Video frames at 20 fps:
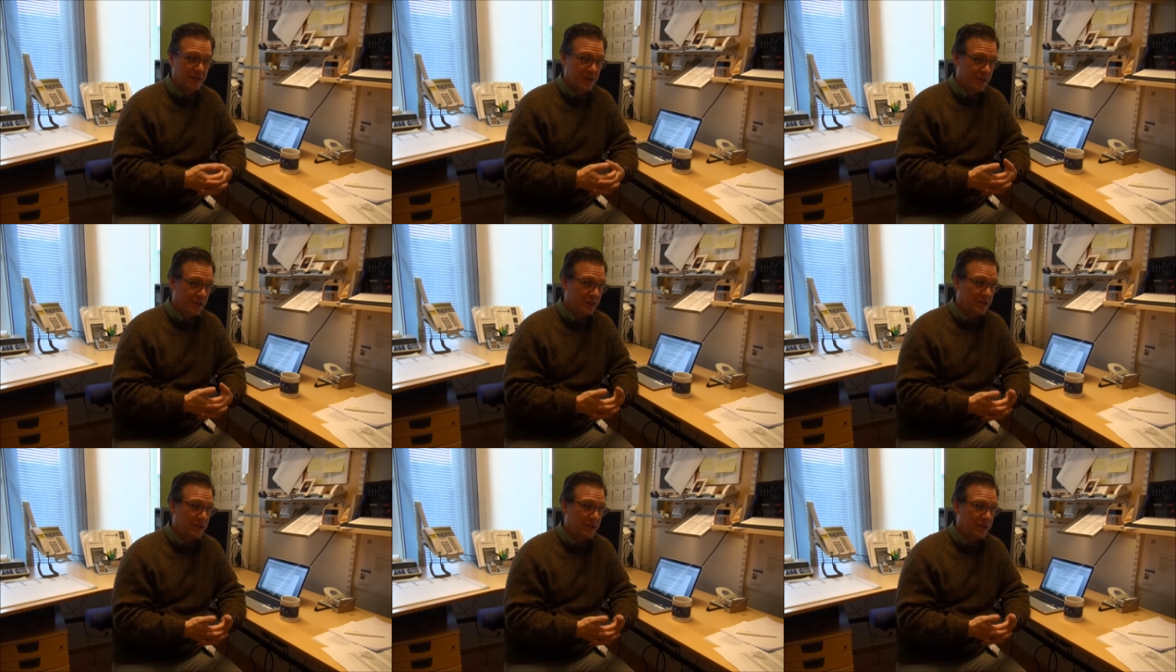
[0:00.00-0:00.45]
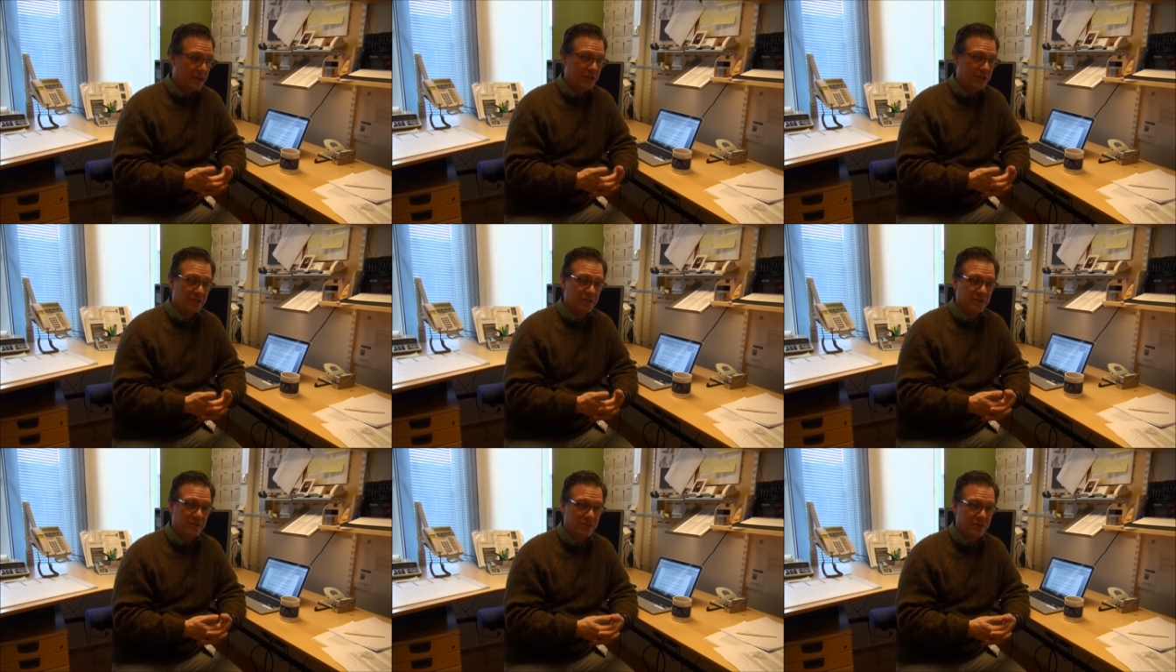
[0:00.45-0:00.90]
the
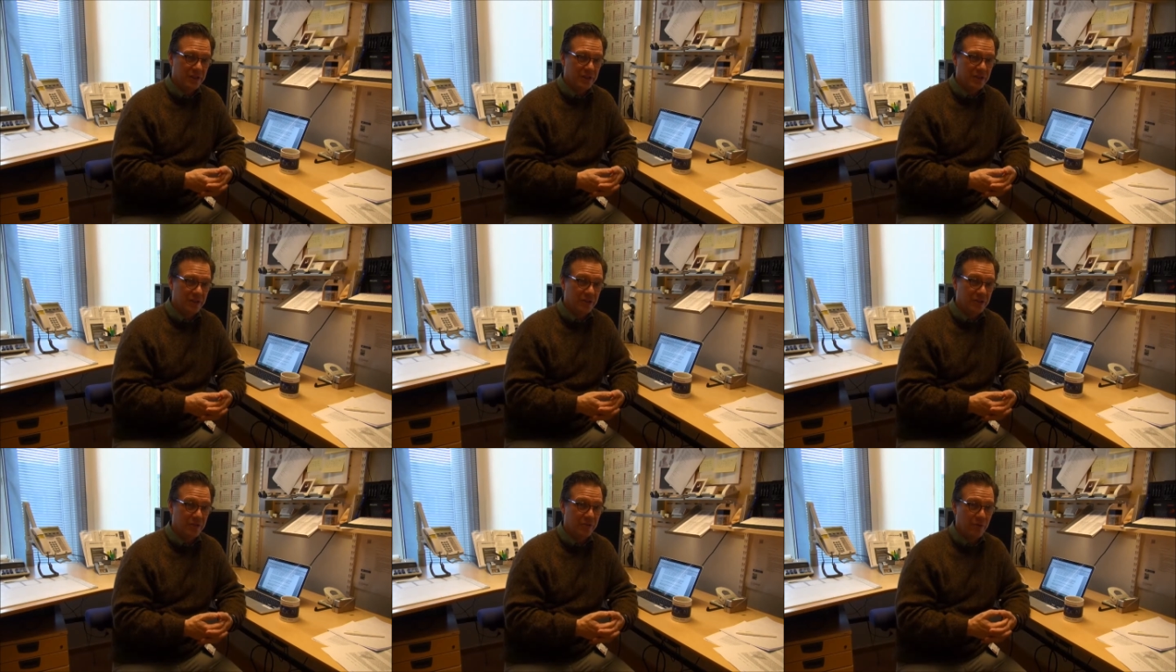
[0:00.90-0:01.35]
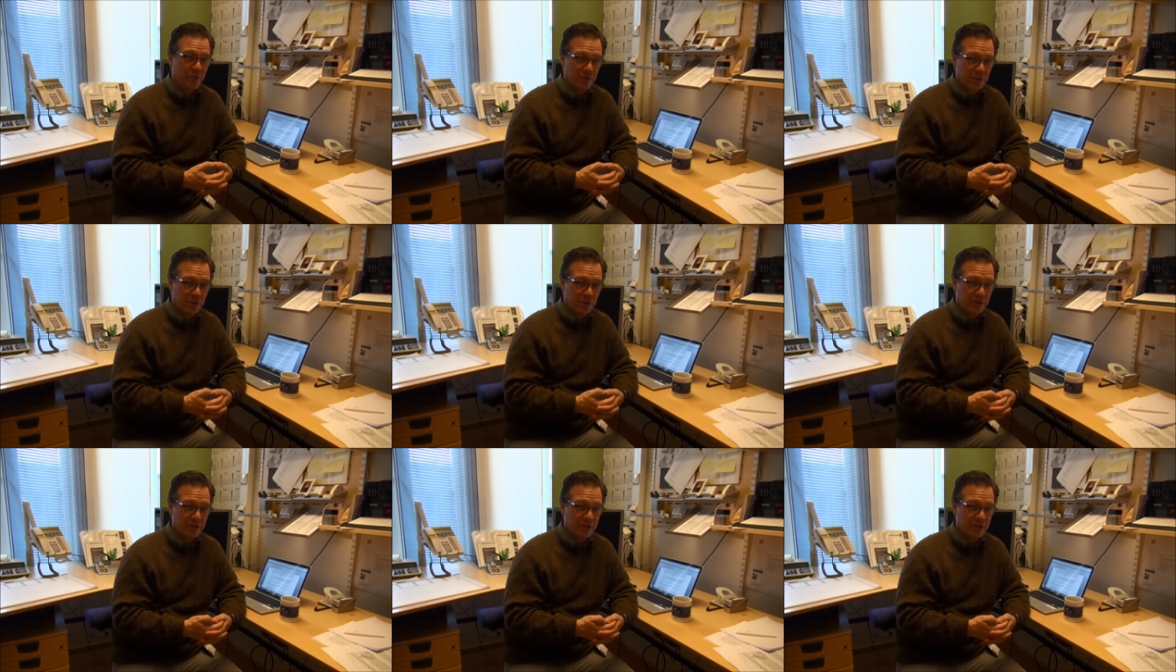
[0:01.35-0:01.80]
International Center for
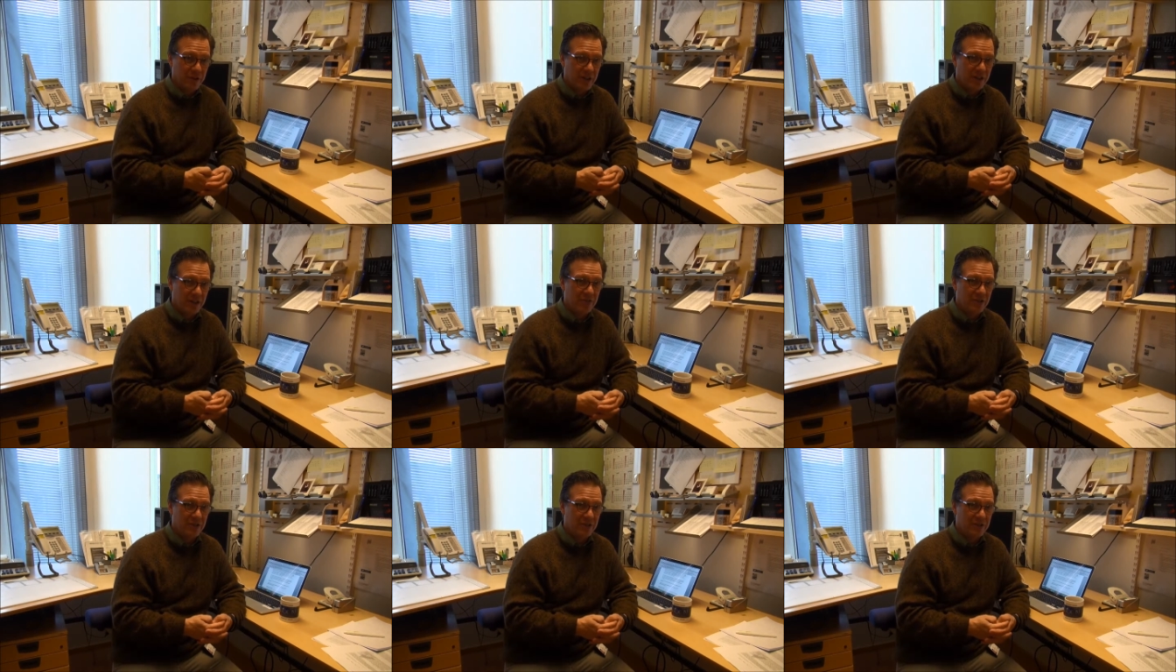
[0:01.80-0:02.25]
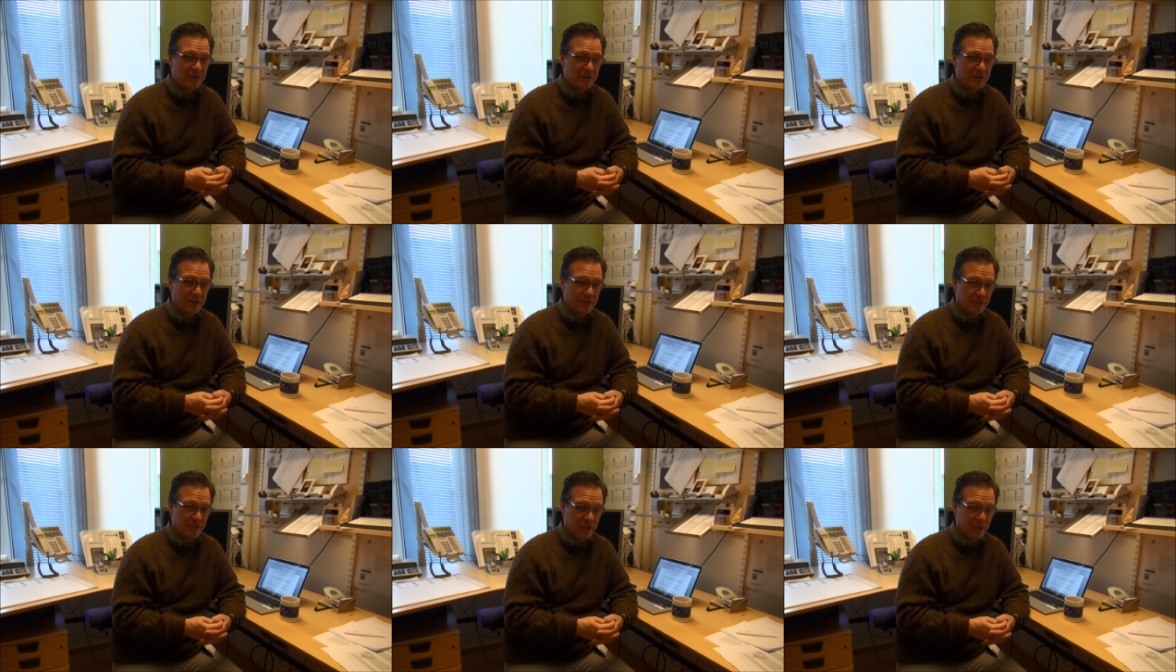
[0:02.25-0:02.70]
Northern Governance
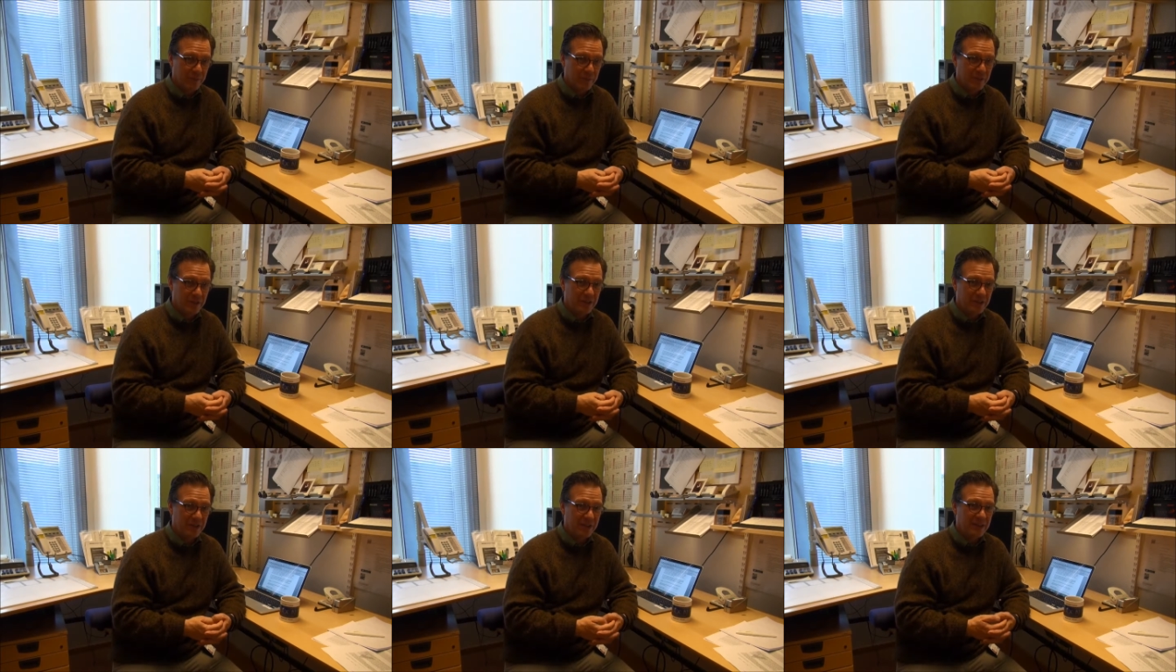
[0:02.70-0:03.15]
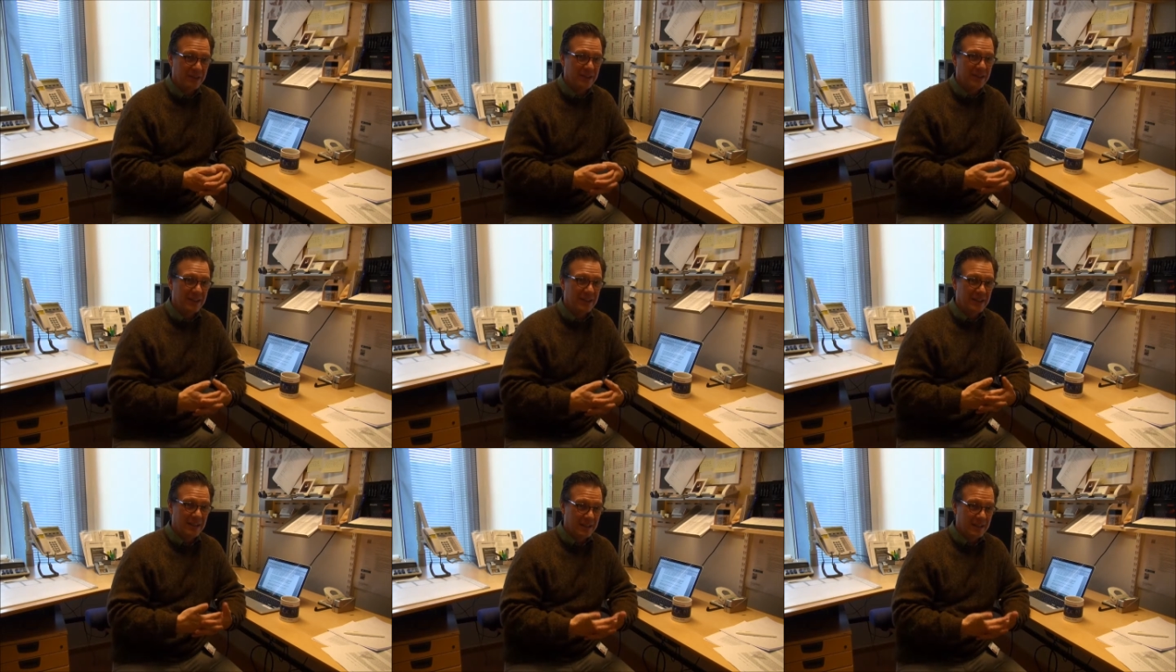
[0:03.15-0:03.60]
and Development
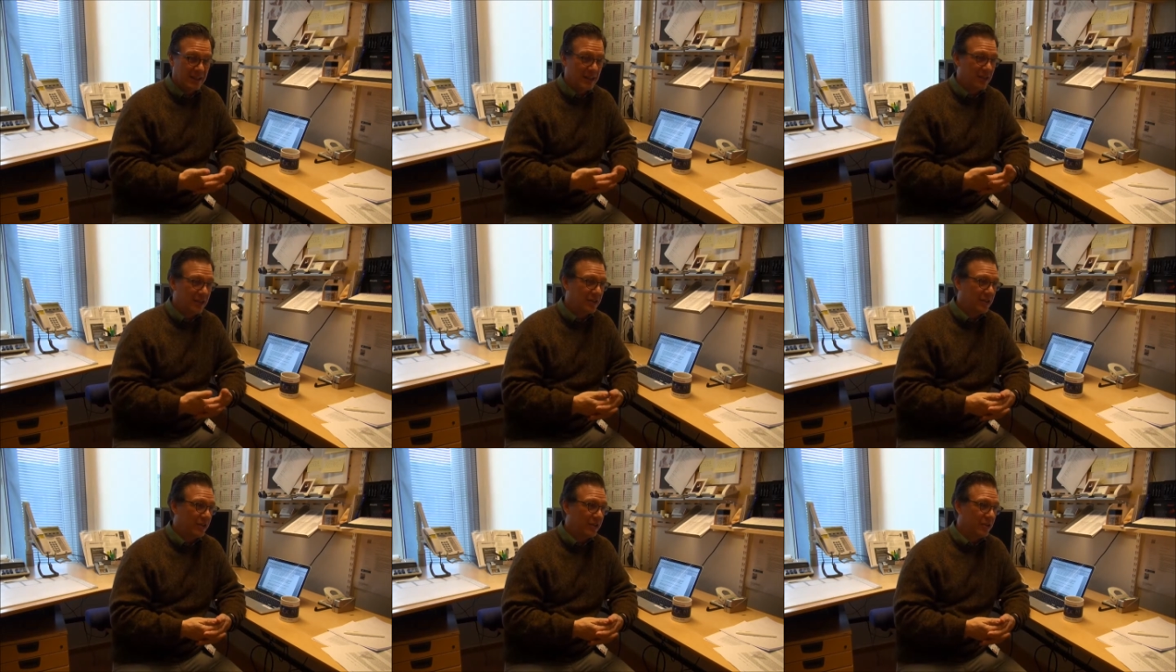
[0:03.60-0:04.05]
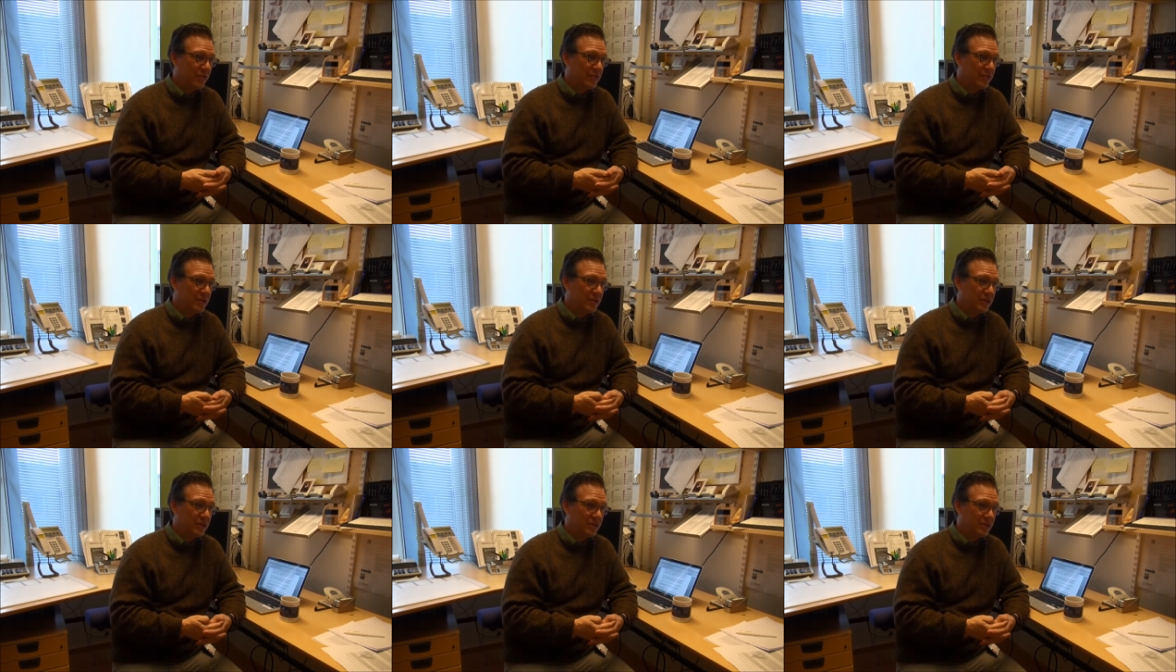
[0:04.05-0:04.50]
at the
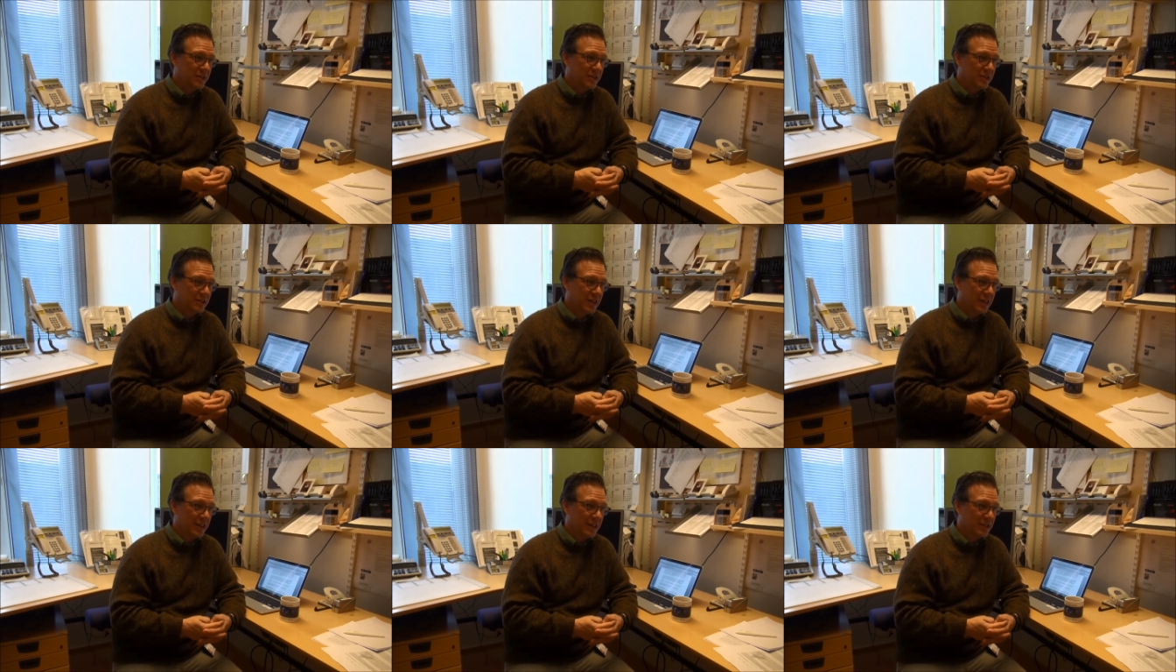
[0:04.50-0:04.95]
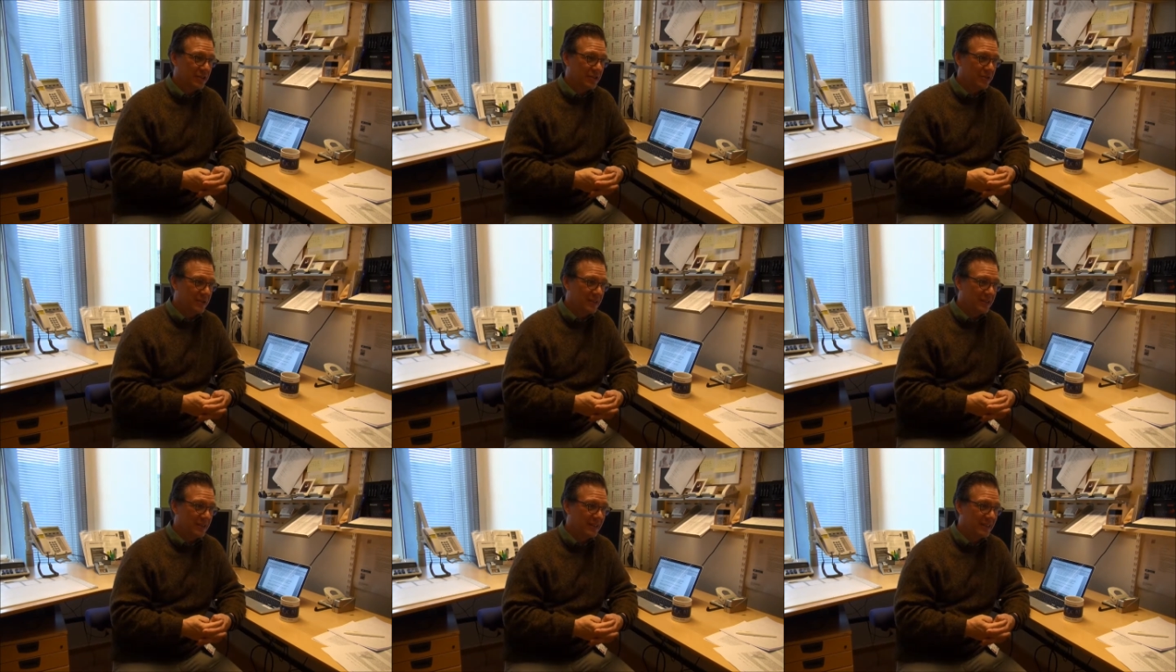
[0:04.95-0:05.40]
University of
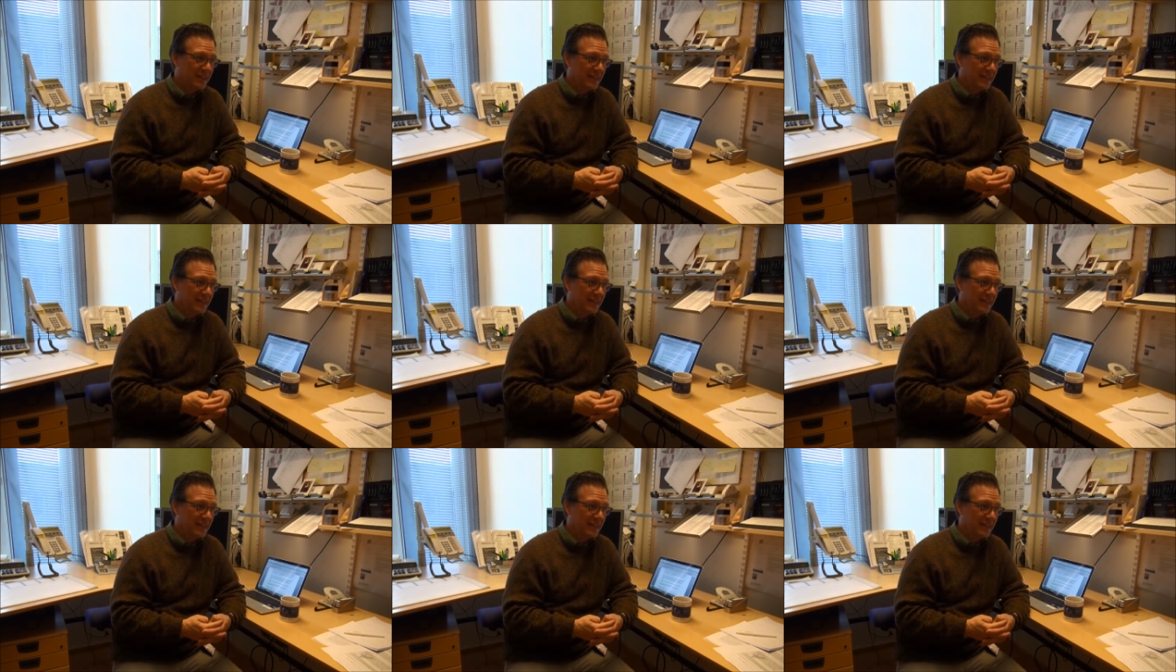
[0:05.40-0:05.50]
Saskatchewan.